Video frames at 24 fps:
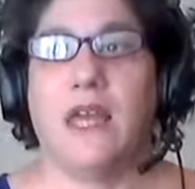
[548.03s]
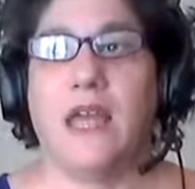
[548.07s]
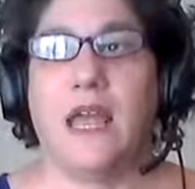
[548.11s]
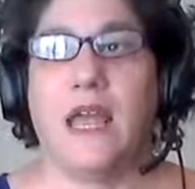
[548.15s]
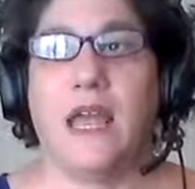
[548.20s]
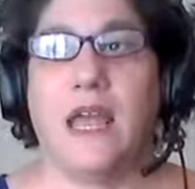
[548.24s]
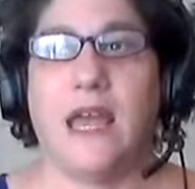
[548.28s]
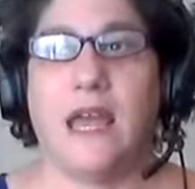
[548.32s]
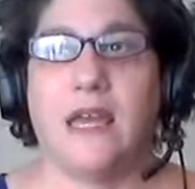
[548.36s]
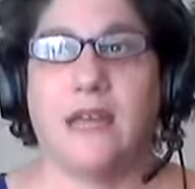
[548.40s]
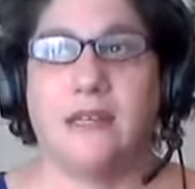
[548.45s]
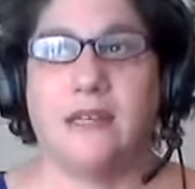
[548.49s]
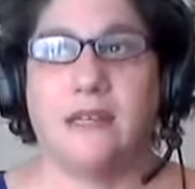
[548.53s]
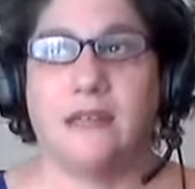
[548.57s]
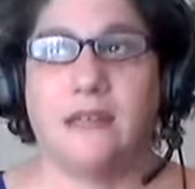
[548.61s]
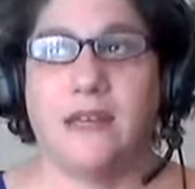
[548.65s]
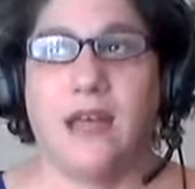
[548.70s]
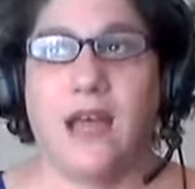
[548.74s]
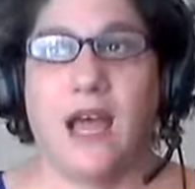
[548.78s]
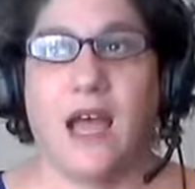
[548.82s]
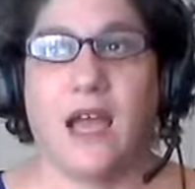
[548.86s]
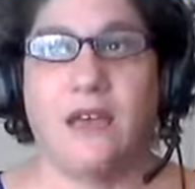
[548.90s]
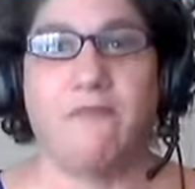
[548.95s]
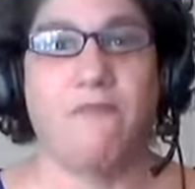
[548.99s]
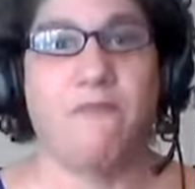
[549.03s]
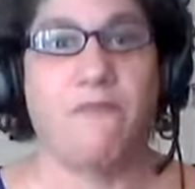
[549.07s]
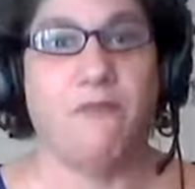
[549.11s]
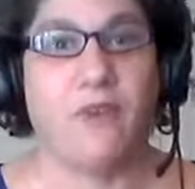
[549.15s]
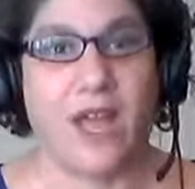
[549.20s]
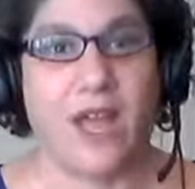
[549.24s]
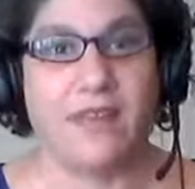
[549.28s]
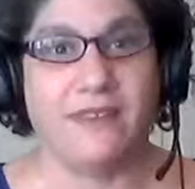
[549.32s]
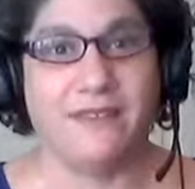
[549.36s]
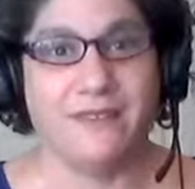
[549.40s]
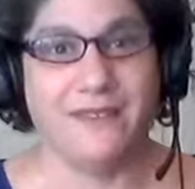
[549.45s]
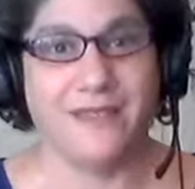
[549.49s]
And I
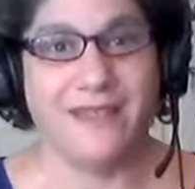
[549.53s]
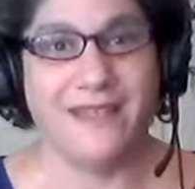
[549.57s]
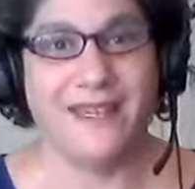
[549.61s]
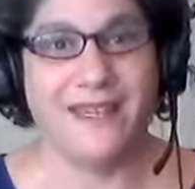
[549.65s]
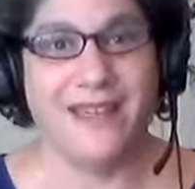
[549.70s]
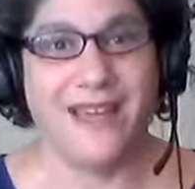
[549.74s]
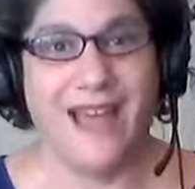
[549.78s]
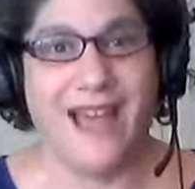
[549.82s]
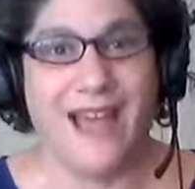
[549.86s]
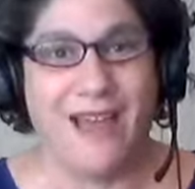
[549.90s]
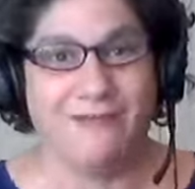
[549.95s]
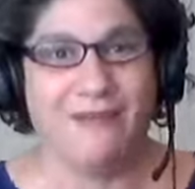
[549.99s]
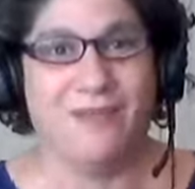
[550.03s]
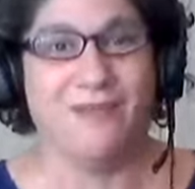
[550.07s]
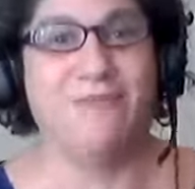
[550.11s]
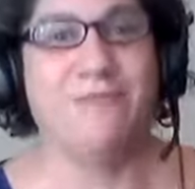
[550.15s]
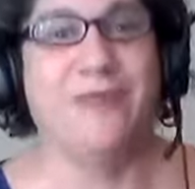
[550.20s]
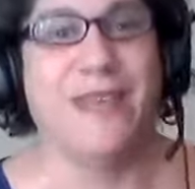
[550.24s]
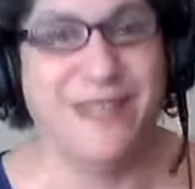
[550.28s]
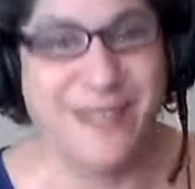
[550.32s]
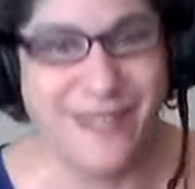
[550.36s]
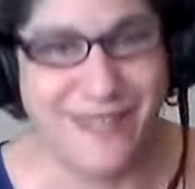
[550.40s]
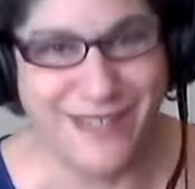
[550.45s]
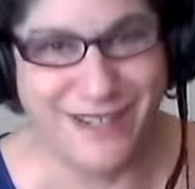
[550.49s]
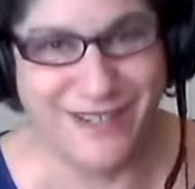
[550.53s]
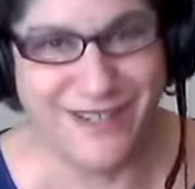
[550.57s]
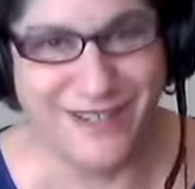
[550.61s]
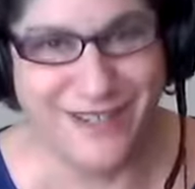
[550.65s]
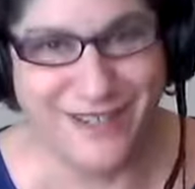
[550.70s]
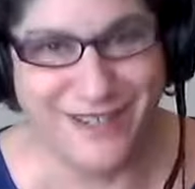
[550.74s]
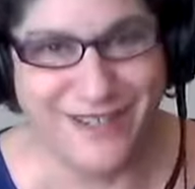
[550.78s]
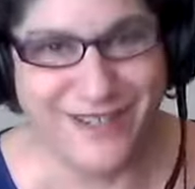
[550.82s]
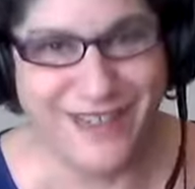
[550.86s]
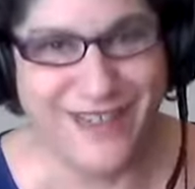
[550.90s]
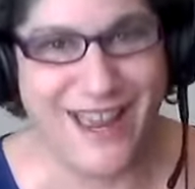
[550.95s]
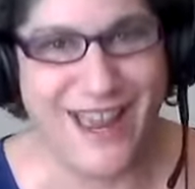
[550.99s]
finally have the
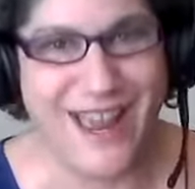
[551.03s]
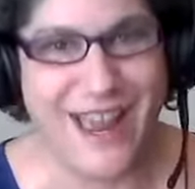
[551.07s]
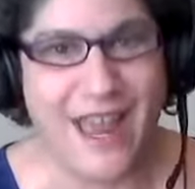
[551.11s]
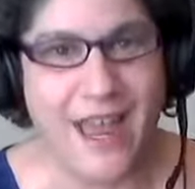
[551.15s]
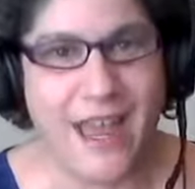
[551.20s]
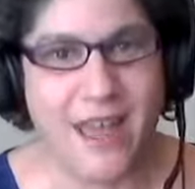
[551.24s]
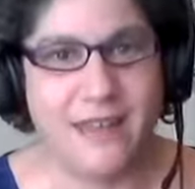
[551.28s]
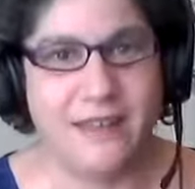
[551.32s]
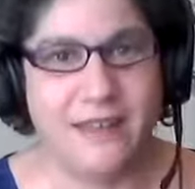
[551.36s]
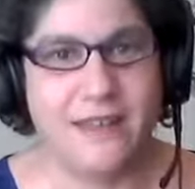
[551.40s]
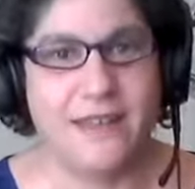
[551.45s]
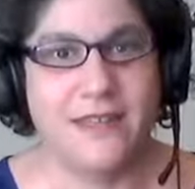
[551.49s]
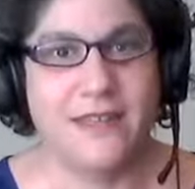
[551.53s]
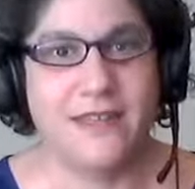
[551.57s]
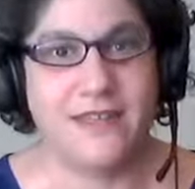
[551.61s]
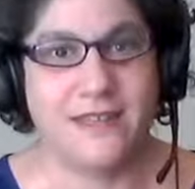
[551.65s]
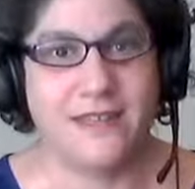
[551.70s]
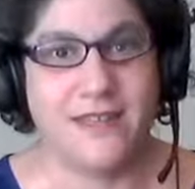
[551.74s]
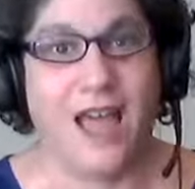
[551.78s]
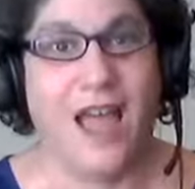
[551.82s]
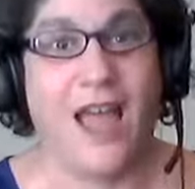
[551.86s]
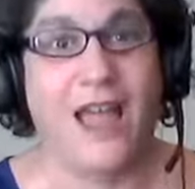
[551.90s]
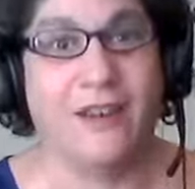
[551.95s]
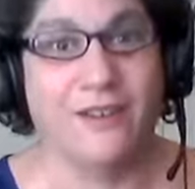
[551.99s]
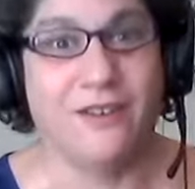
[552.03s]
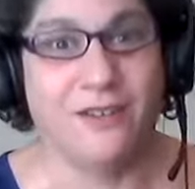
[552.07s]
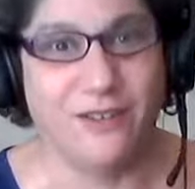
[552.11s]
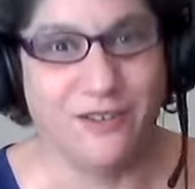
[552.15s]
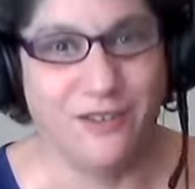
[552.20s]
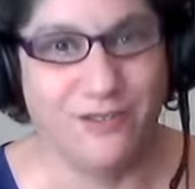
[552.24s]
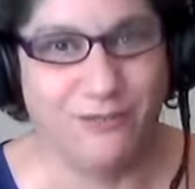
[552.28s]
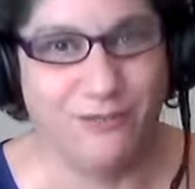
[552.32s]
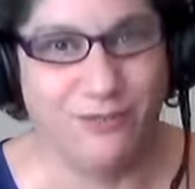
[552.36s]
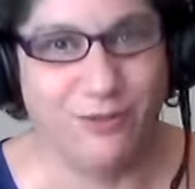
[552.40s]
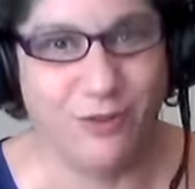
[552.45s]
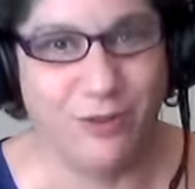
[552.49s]
message and the
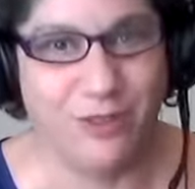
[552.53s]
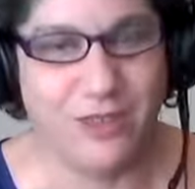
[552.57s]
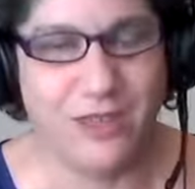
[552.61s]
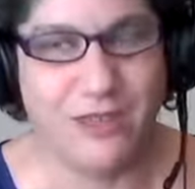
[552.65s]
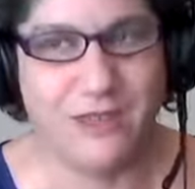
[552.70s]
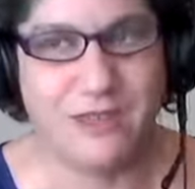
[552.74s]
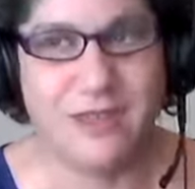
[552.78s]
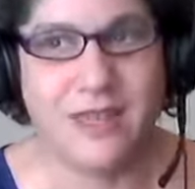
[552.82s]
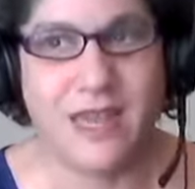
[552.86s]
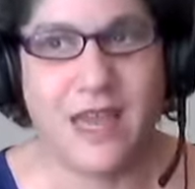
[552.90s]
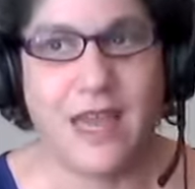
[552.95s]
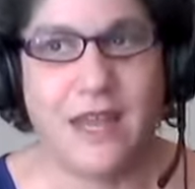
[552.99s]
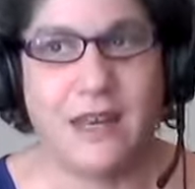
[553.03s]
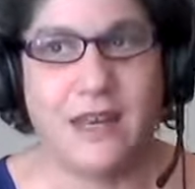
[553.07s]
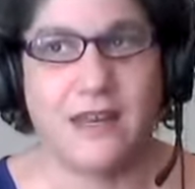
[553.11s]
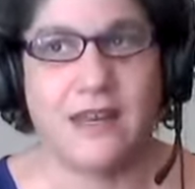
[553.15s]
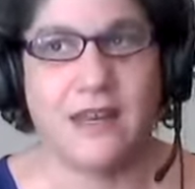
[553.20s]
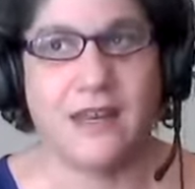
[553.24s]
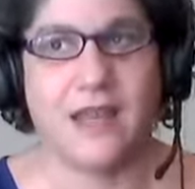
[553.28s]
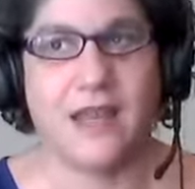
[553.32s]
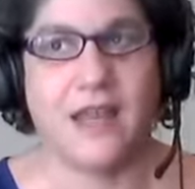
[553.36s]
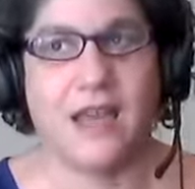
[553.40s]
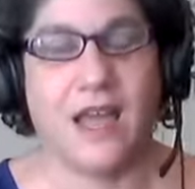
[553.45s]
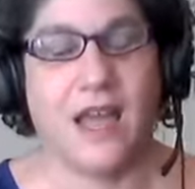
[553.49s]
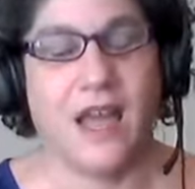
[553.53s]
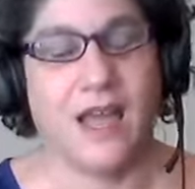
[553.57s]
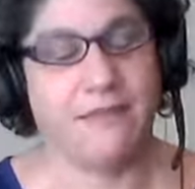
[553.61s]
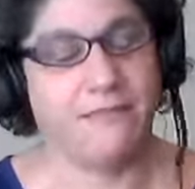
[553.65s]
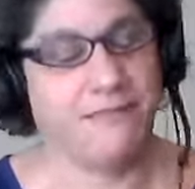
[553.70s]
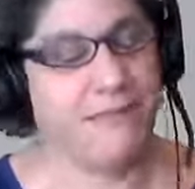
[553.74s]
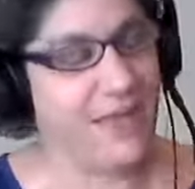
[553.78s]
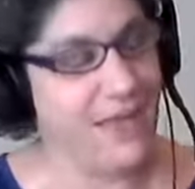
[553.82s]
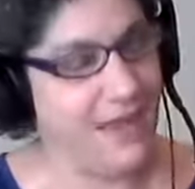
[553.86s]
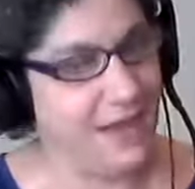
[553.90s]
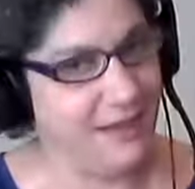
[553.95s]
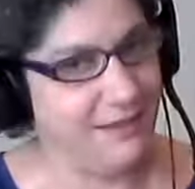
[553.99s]
title for this. And I
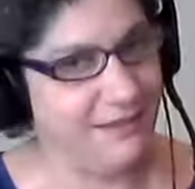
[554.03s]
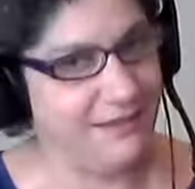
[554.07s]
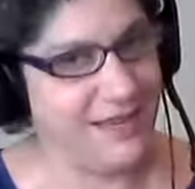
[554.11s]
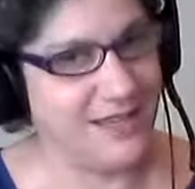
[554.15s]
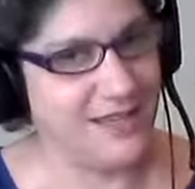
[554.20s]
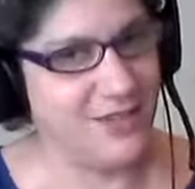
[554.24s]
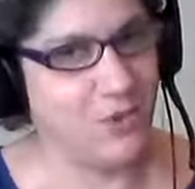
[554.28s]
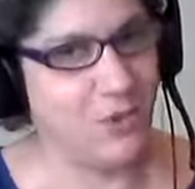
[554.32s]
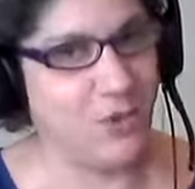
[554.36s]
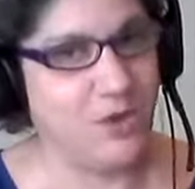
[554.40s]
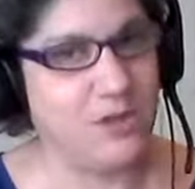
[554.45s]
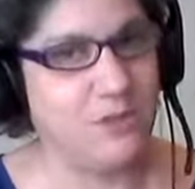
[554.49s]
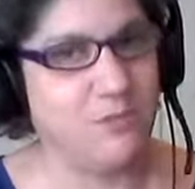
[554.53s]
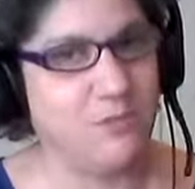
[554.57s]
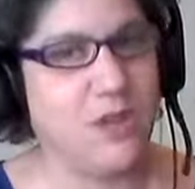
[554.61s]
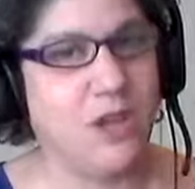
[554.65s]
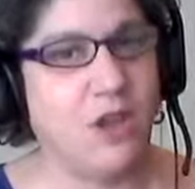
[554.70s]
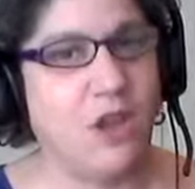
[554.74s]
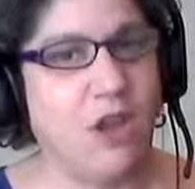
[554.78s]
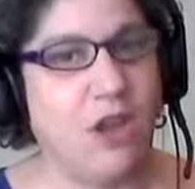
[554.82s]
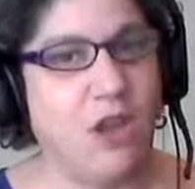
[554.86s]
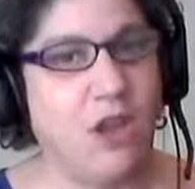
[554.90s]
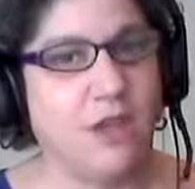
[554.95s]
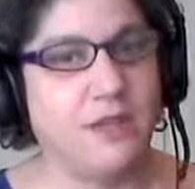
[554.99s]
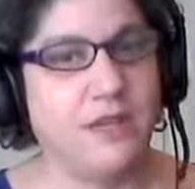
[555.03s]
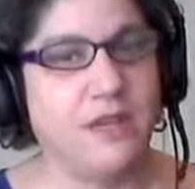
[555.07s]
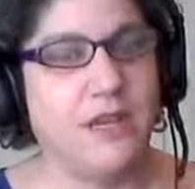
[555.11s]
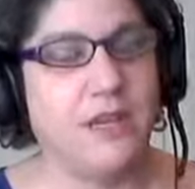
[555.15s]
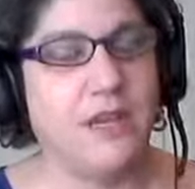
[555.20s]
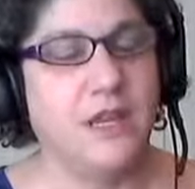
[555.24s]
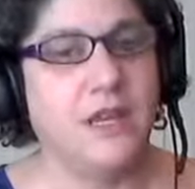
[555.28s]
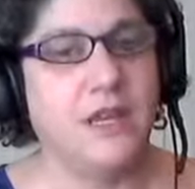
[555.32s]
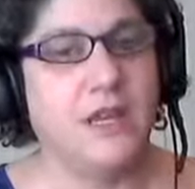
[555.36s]
think it's going to be called